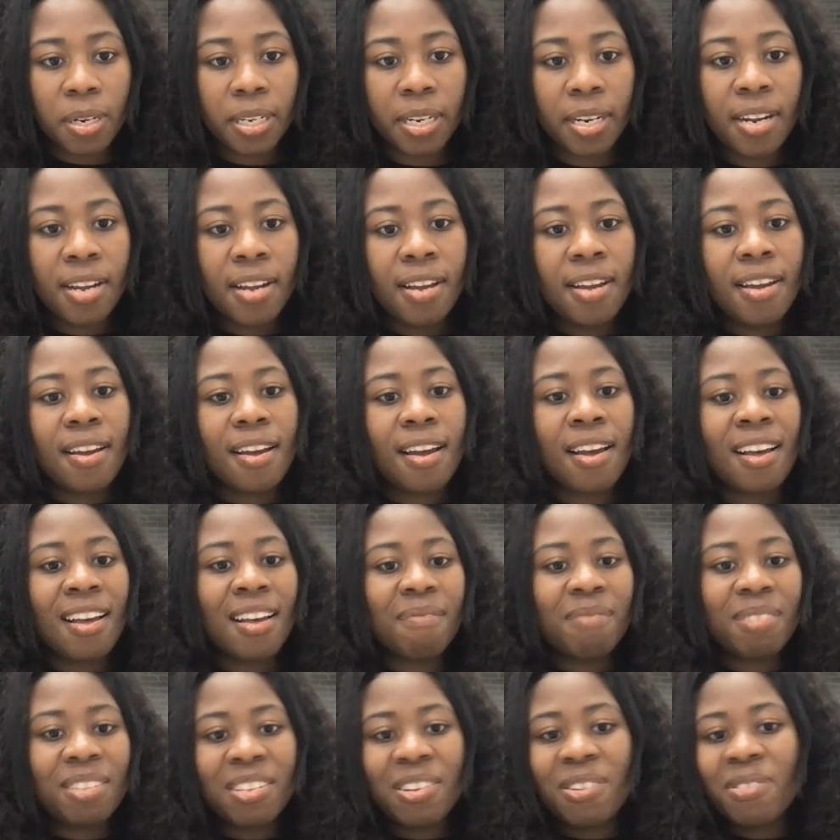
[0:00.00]
Um, mm -hmm. um,
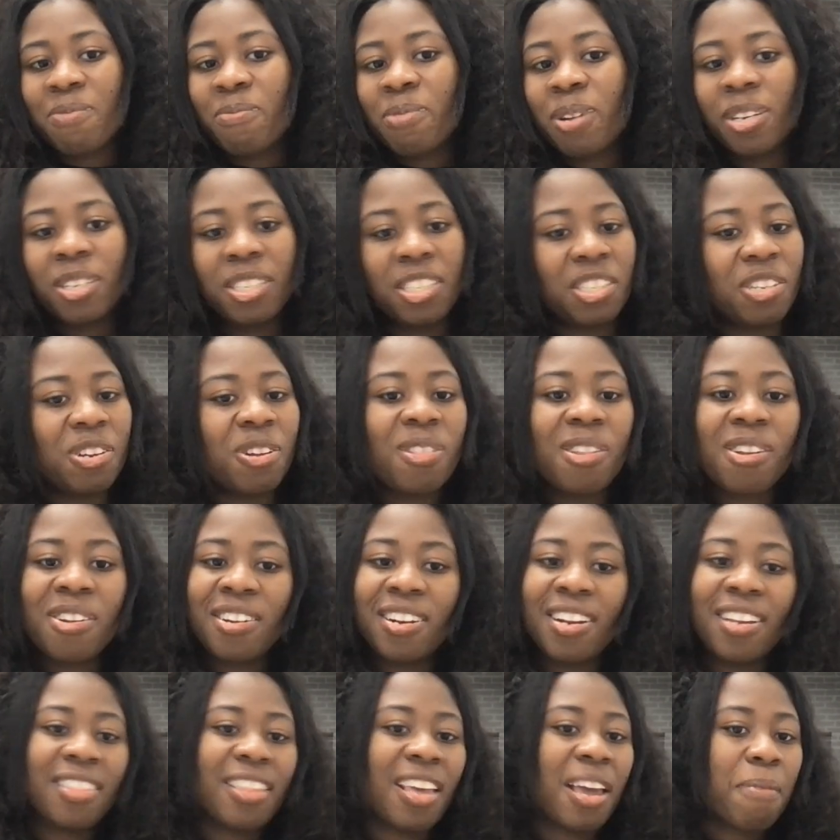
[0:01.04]
so we're still
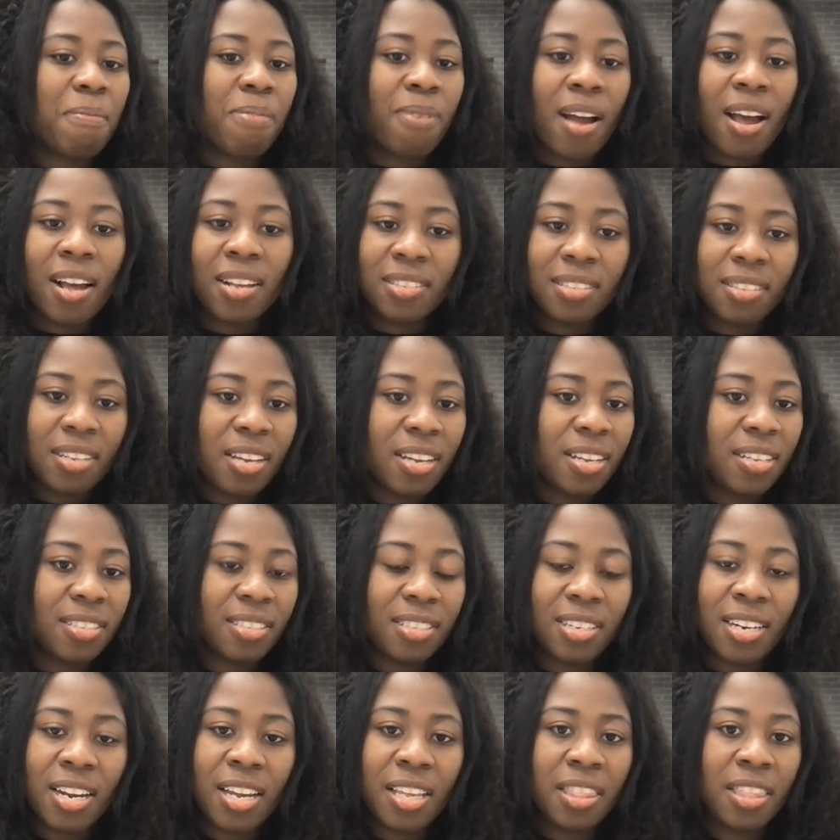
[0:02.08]
learning that process.
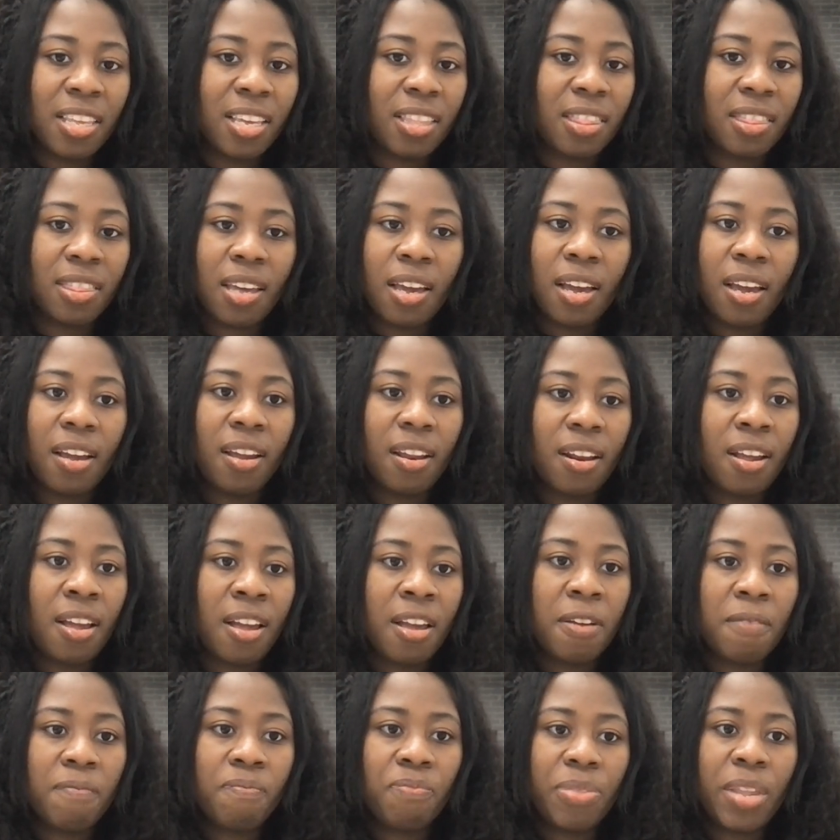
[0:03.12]
And I think yeah. that
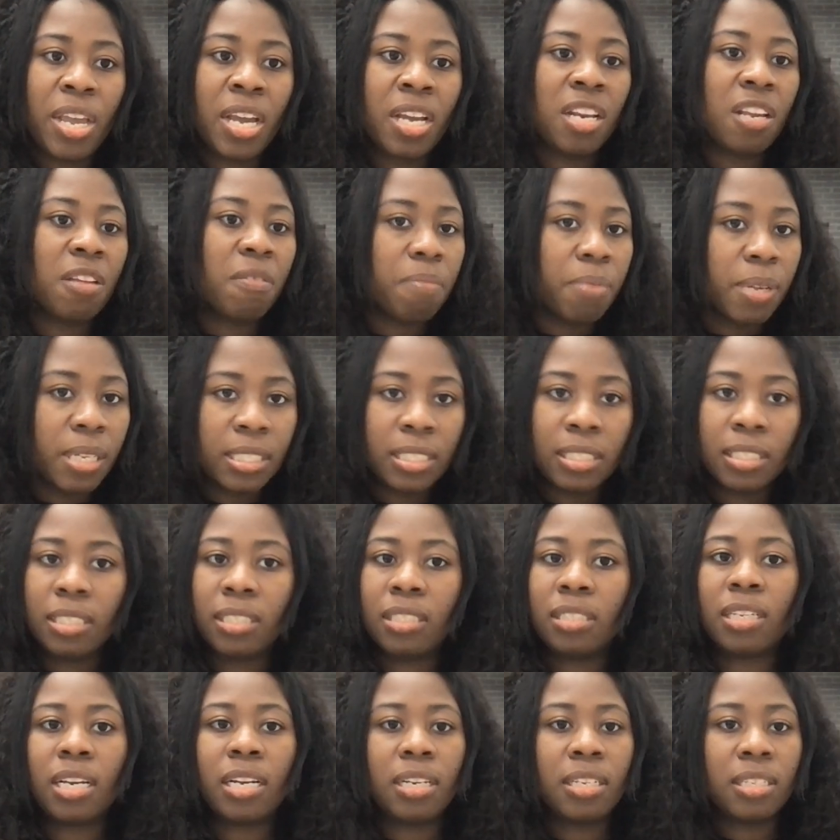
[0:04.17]
um, any business
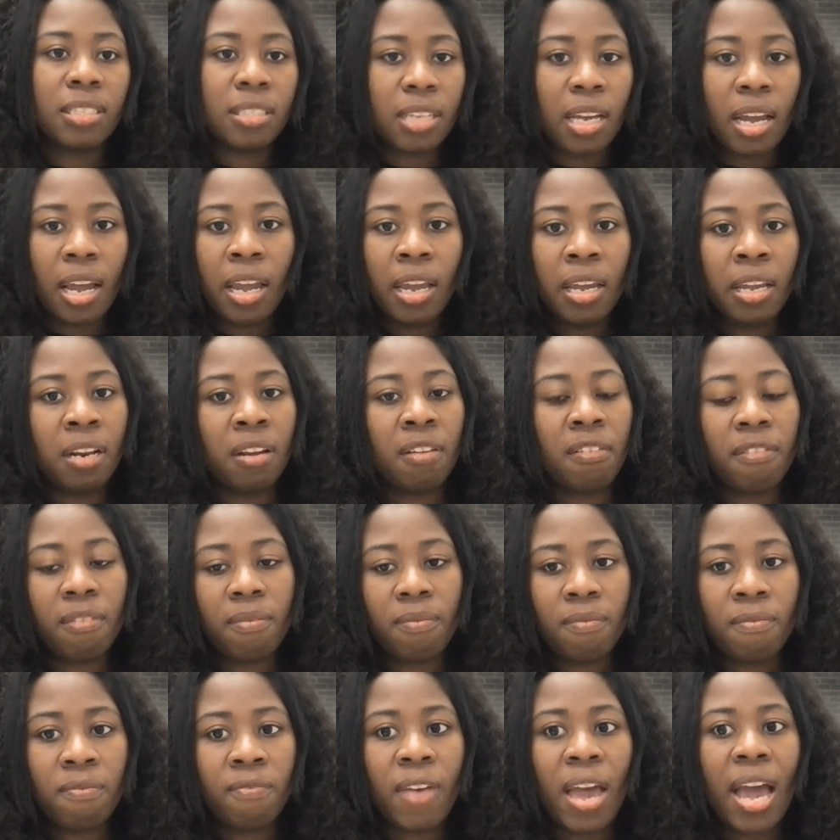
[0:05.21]
that is in a
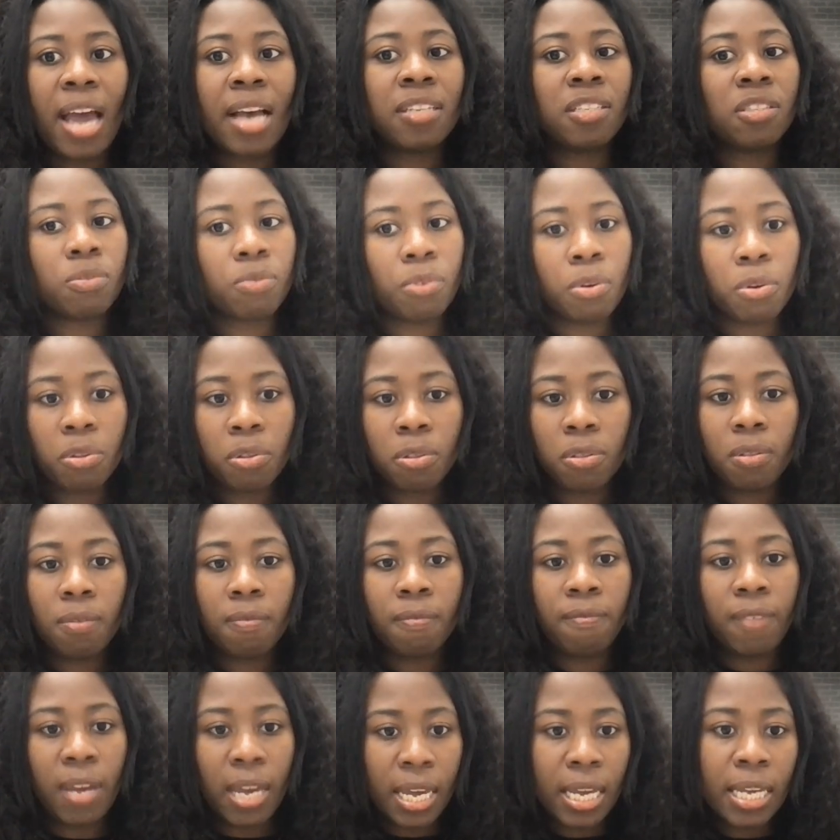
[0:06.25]
fast growth
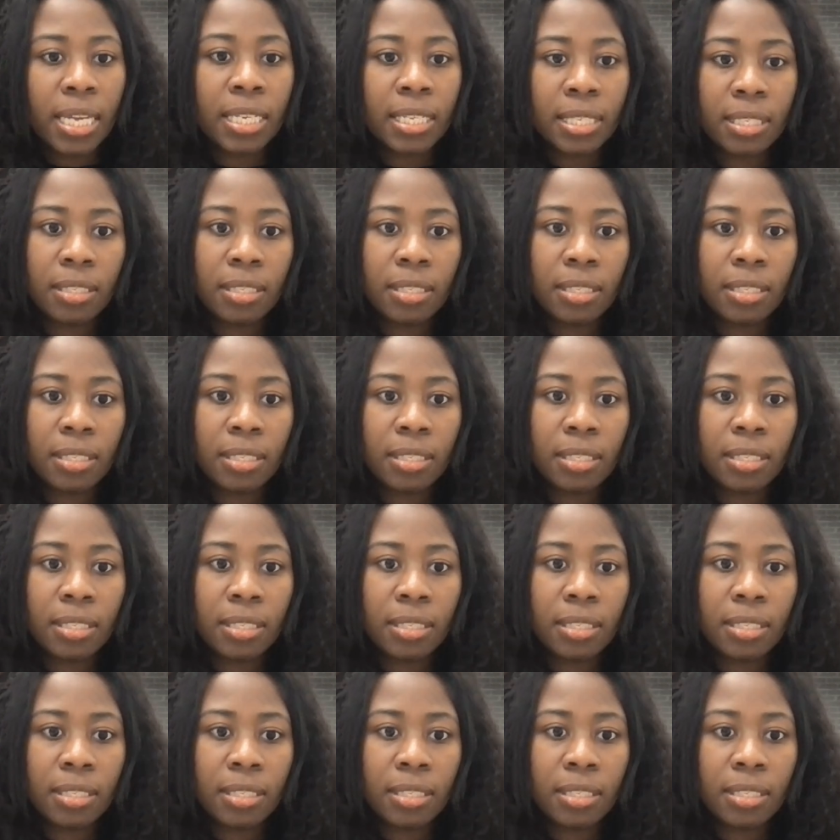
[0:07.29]
phase,